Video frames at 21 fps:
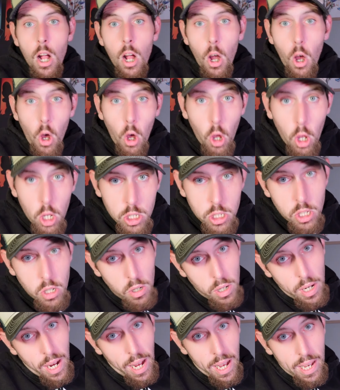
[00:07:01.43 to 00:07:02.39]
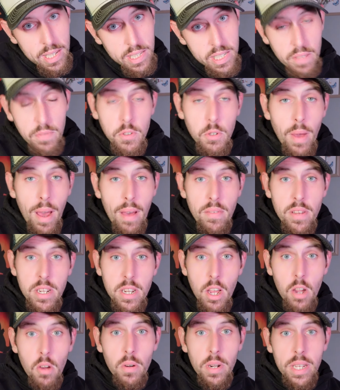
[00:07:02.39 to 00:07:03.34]
Also, guys, if you haven't
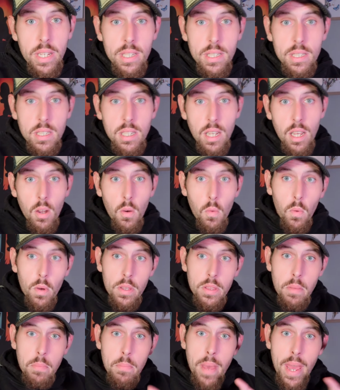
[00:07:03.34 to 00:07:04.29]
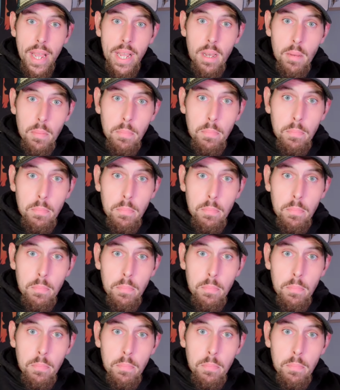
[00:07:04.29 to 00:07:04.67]
noticed, where the Mega